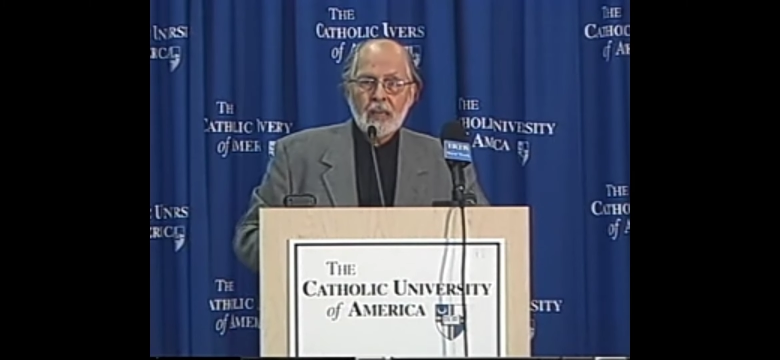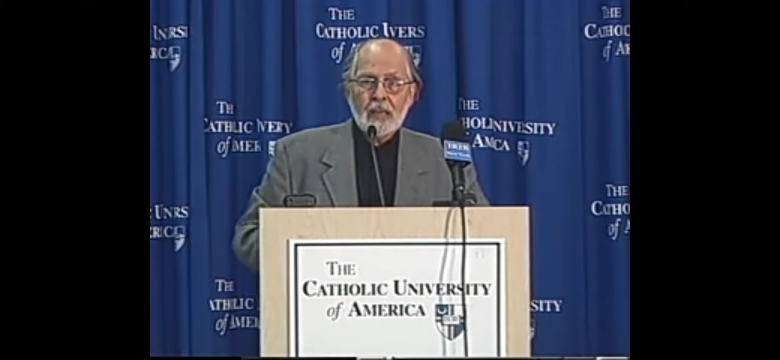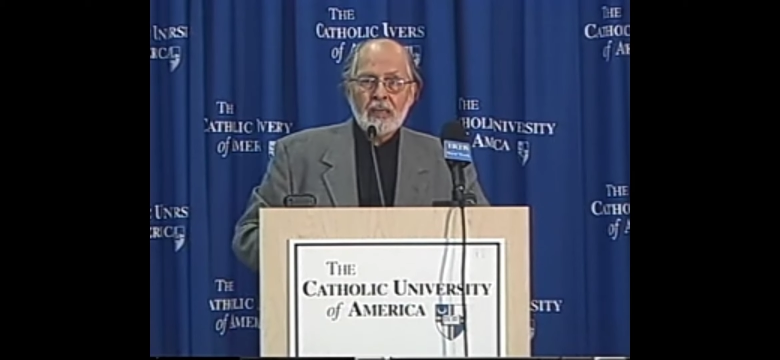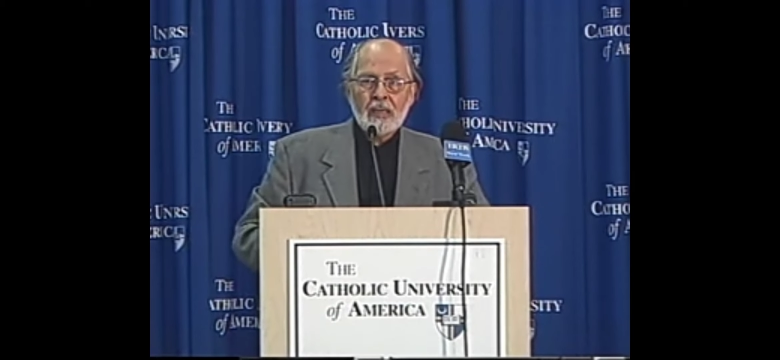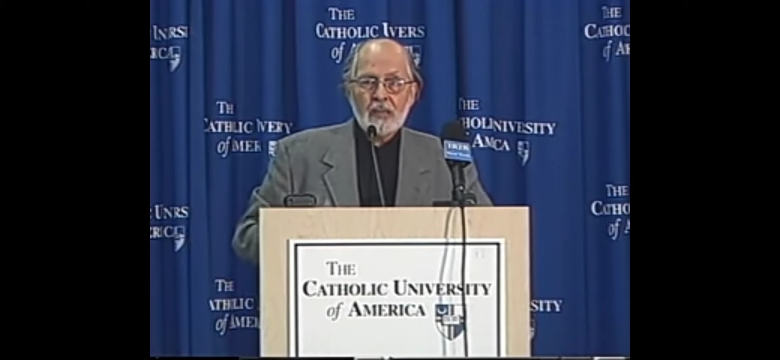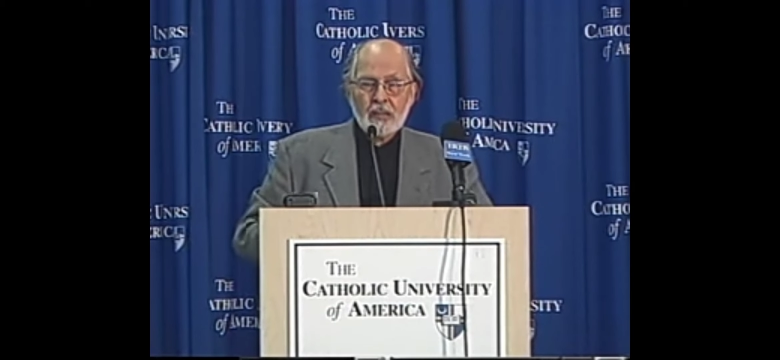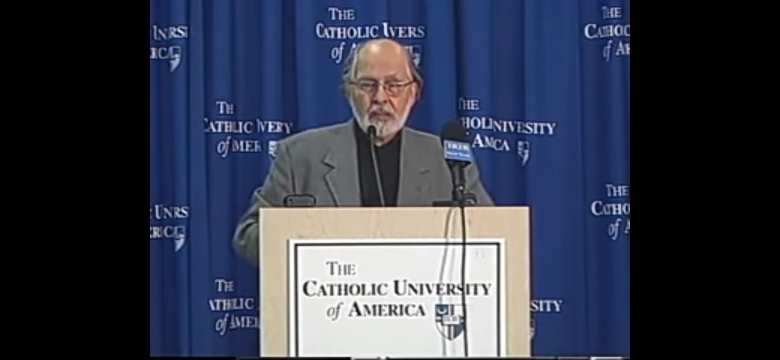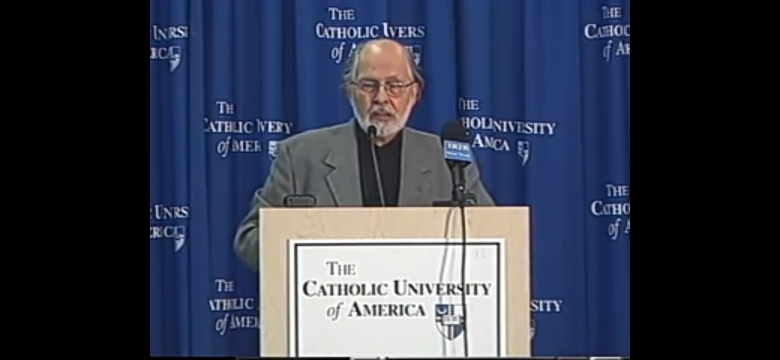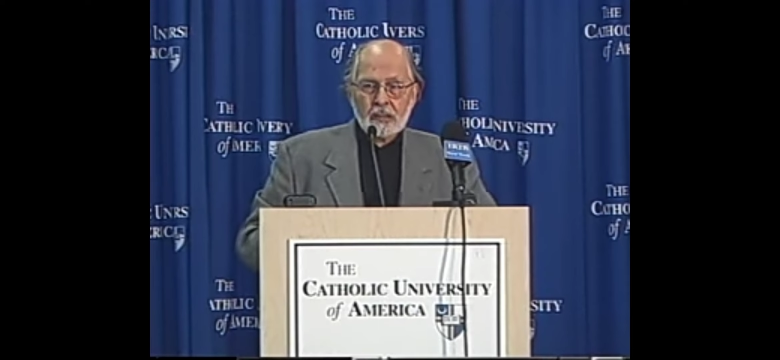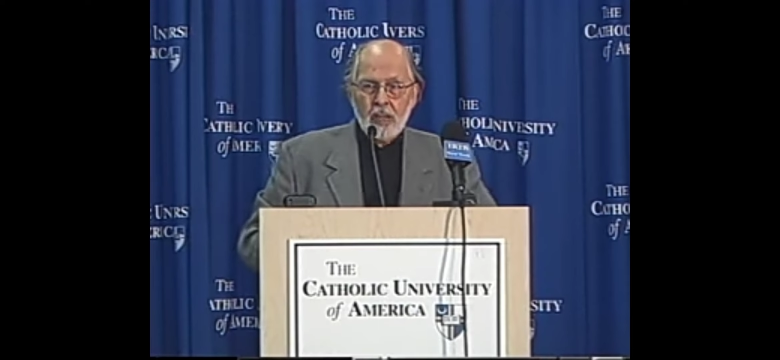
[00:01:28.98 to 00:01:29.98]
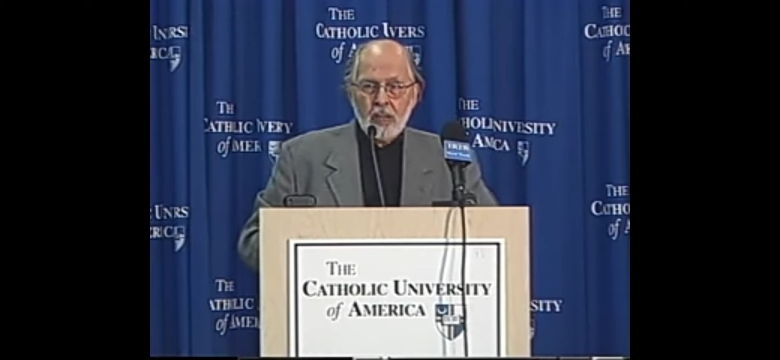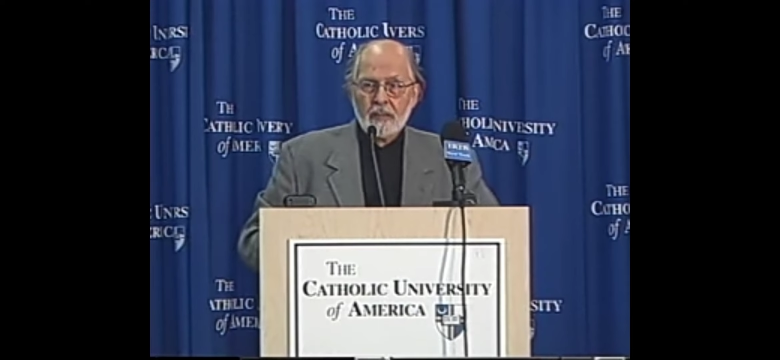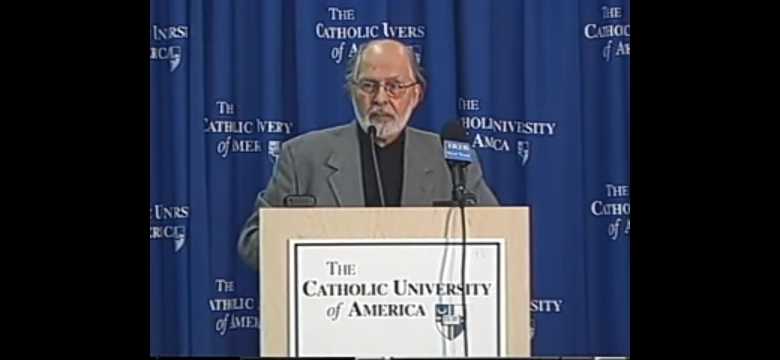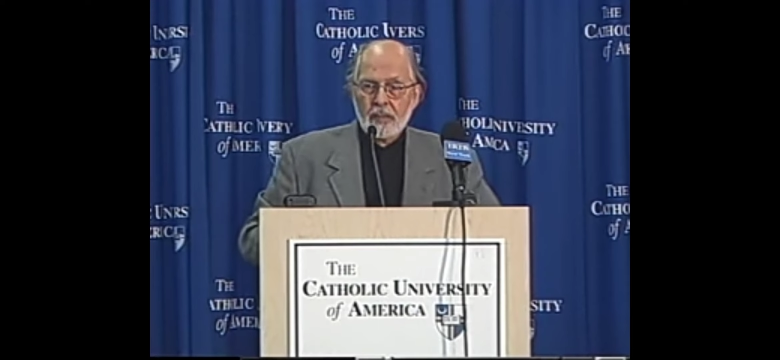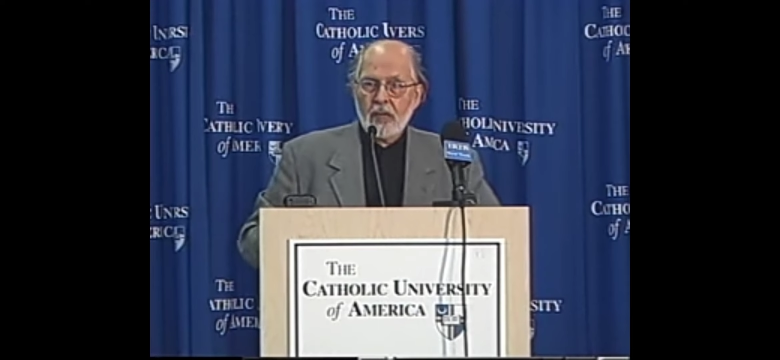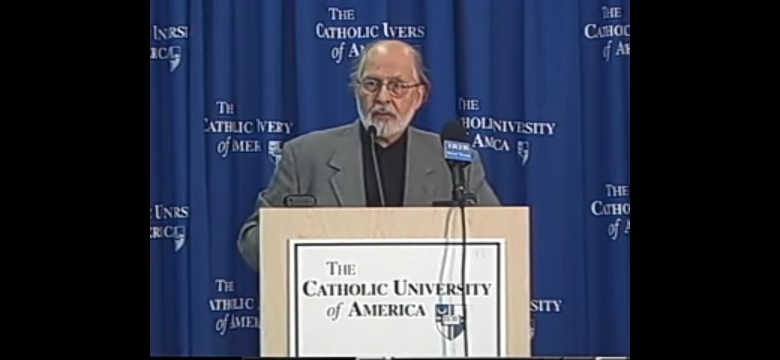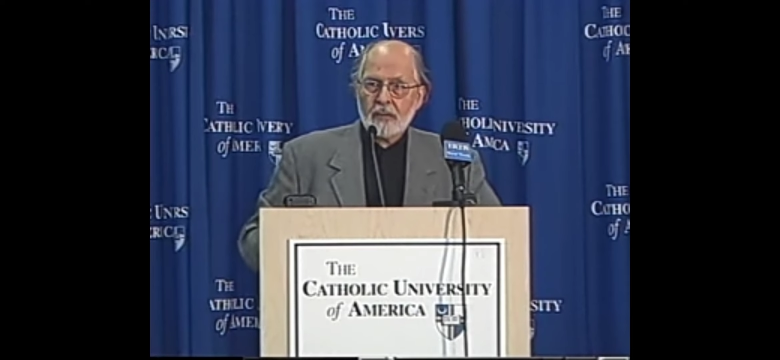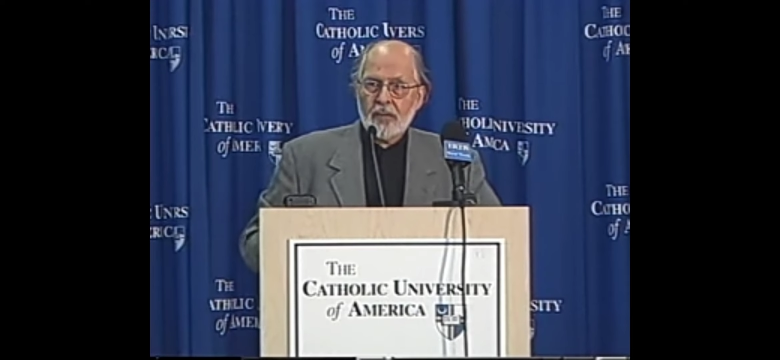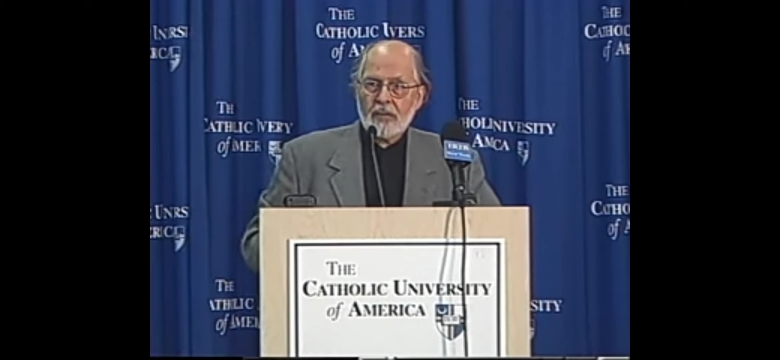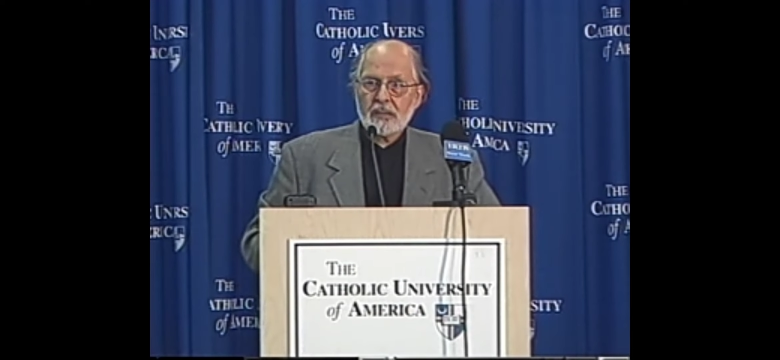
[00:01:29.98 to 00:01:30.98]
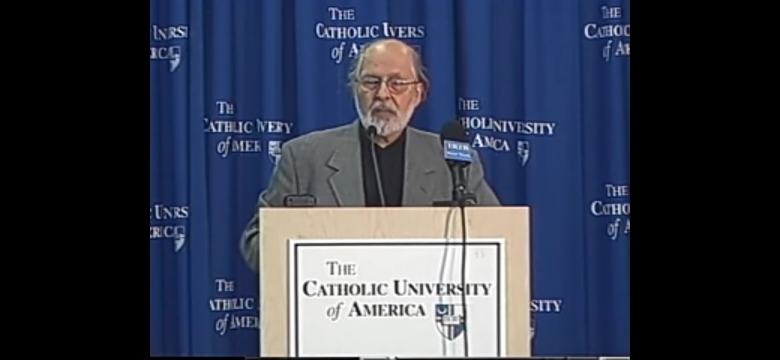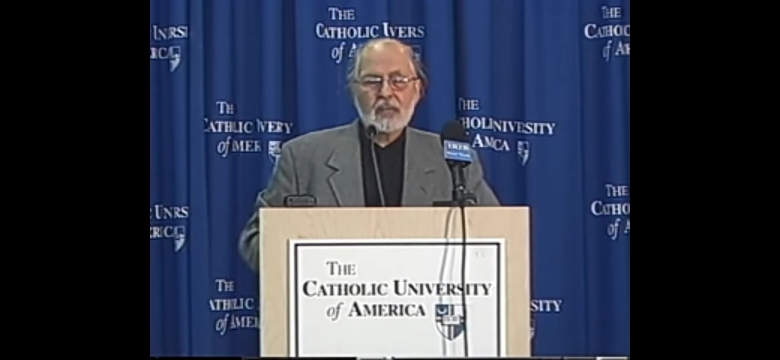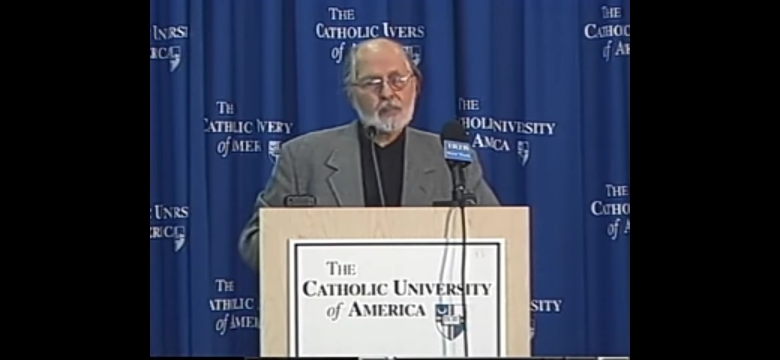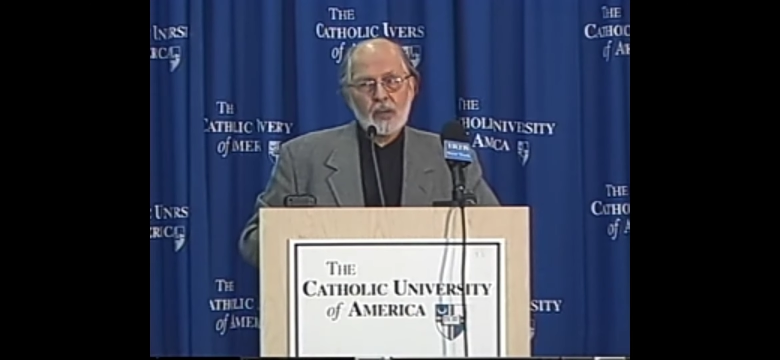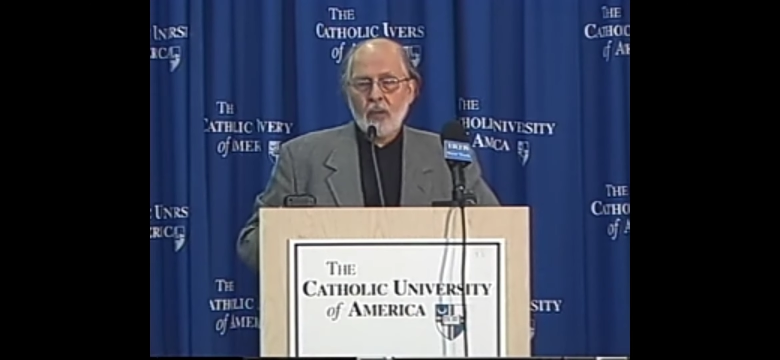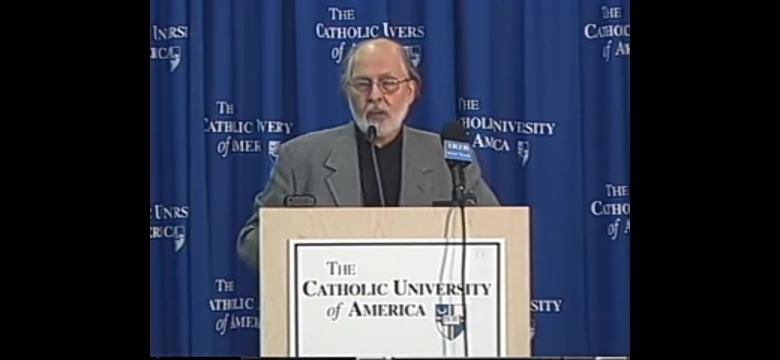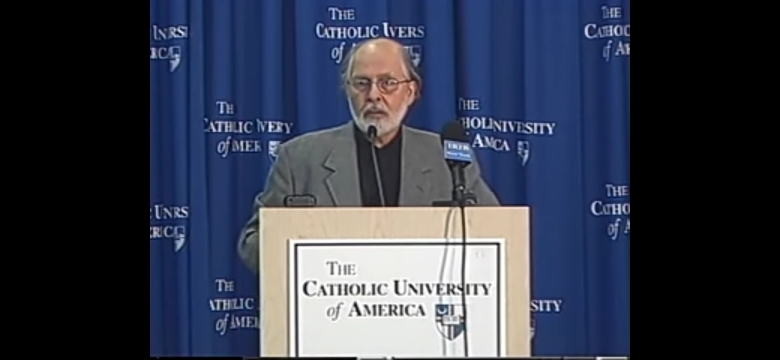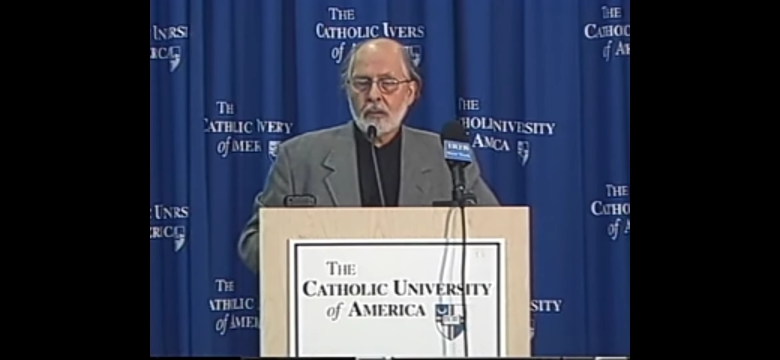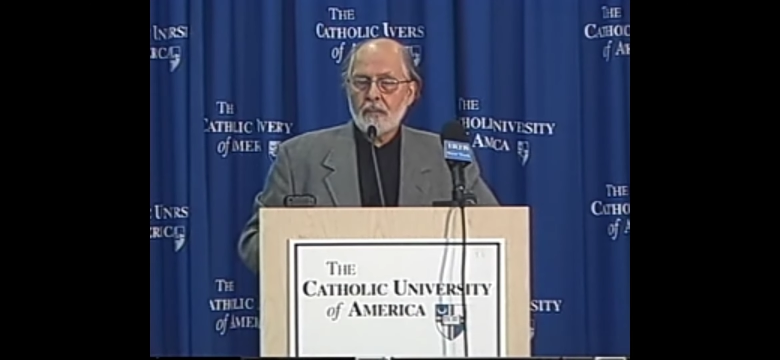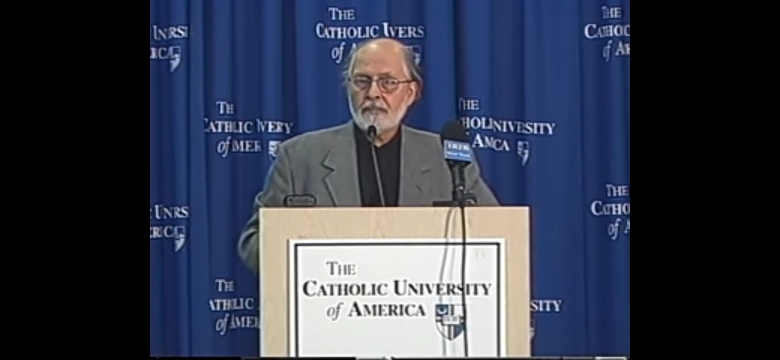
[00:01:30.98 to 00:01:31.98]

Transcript: In Islam, in contrast, as we all know,